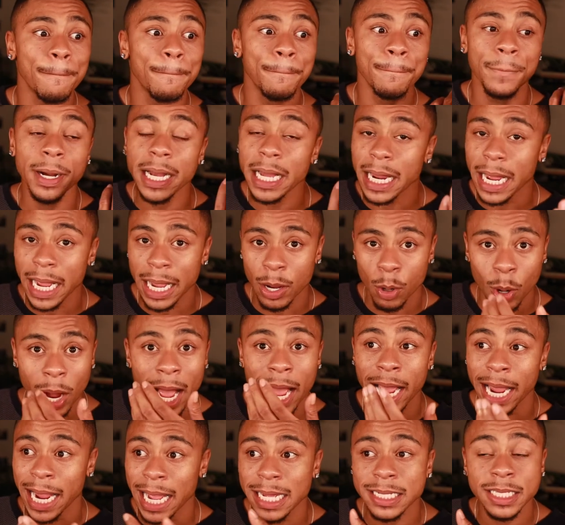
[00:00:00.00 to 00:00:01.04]
But
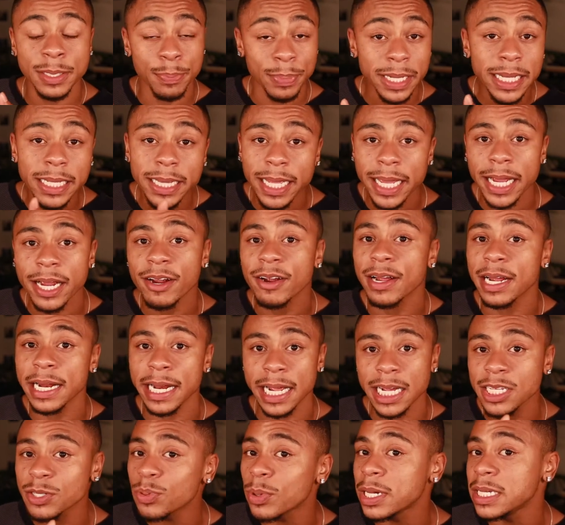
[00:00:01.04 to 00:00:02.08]
I had to be there at
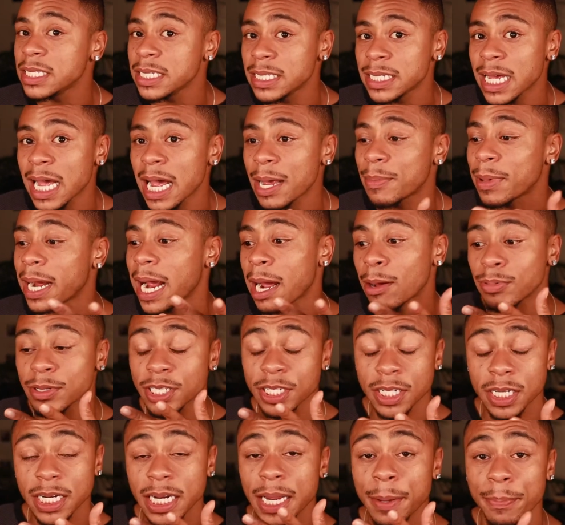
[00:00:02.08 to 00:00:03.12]
XYZ time. Like, I was
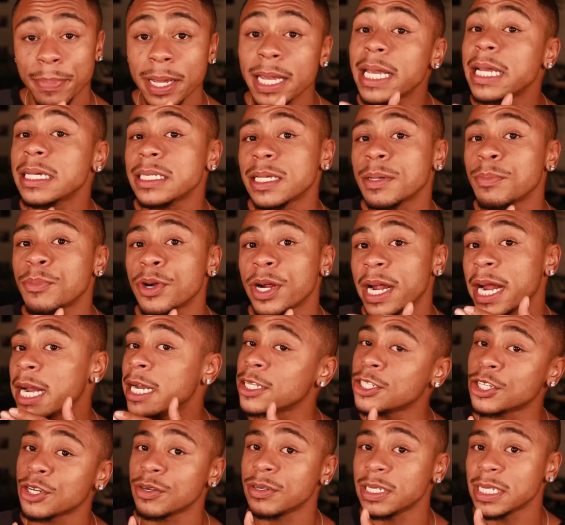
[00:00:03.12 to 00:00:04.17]
good at being somewhere at a
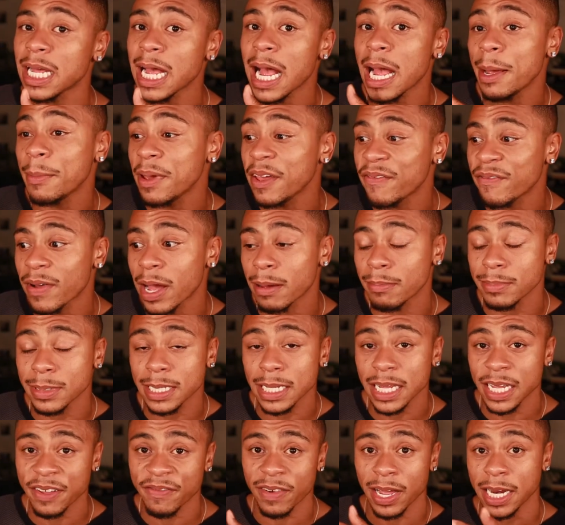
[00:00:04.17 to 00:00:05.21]
certain time if
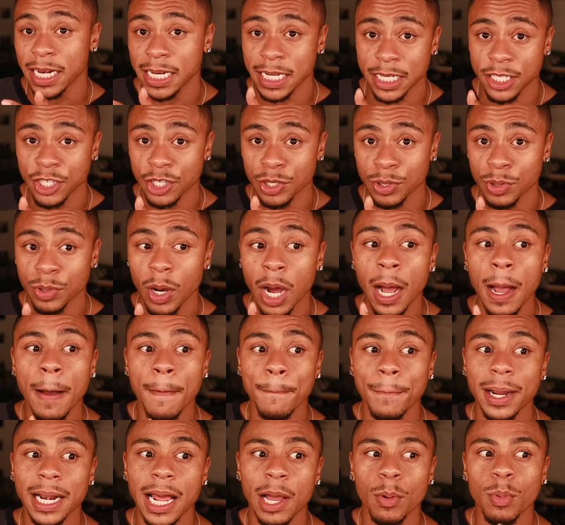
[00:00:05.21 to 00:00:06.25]
I need to,
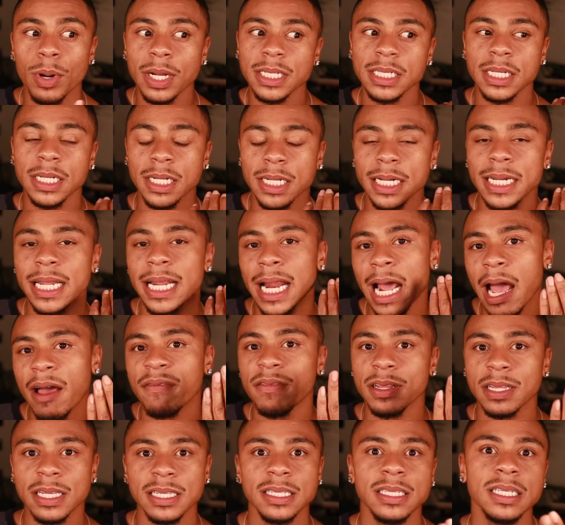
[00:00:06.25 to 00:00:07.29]
but I wasn't good at
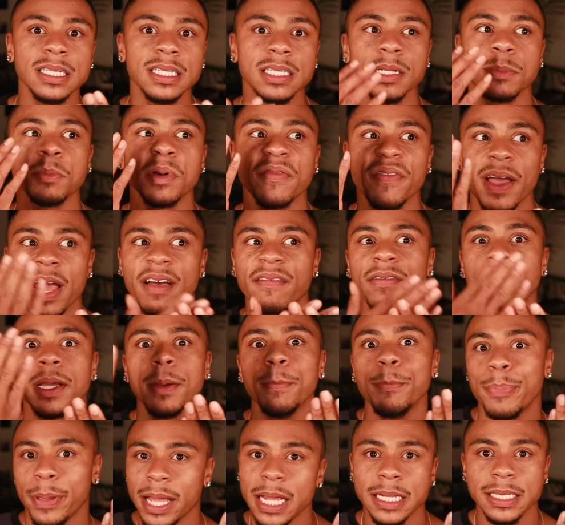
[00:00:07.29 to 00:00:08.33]
having the system of having a
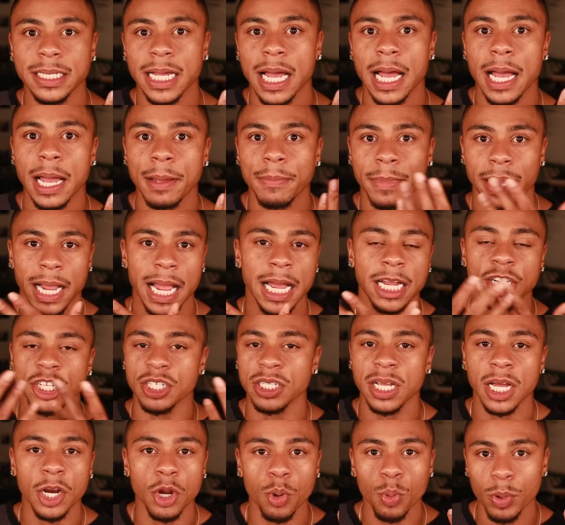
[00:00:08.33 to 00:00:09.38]
bedtime. Like, I
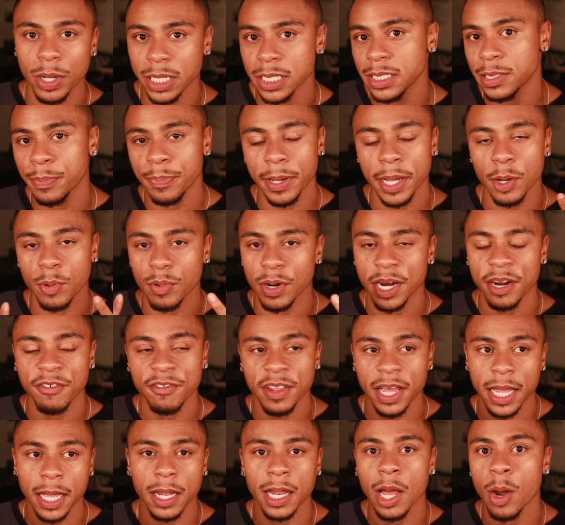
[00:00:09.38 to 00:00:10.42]
just kind of went to bed whenever the
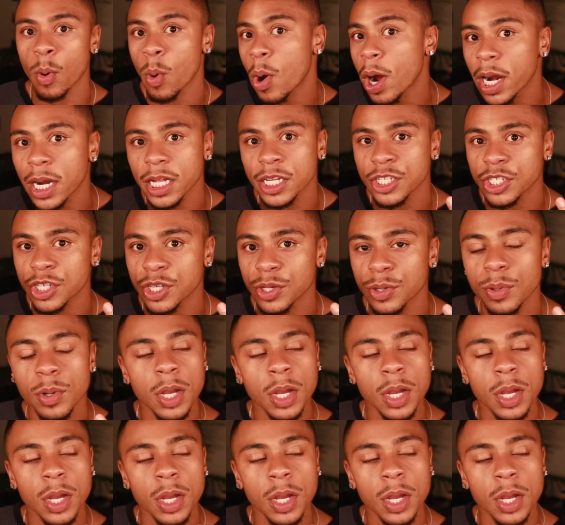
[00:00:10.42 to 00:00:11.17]
hell I wanted to.